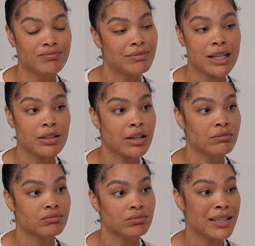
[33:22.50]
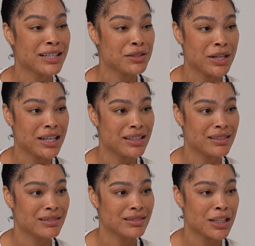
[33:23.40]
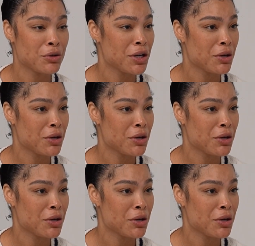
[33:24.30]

I don't know. I like to read. I don't